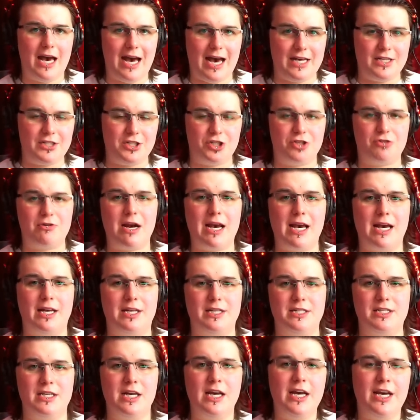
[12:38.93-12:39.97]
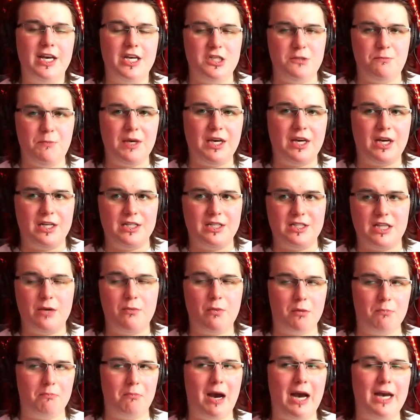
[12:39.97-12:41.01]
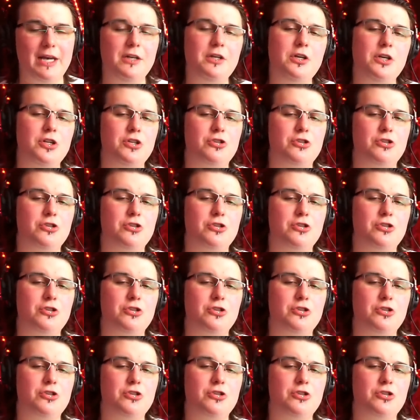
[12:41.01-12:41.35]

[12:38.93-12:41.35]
as trans is because they were mind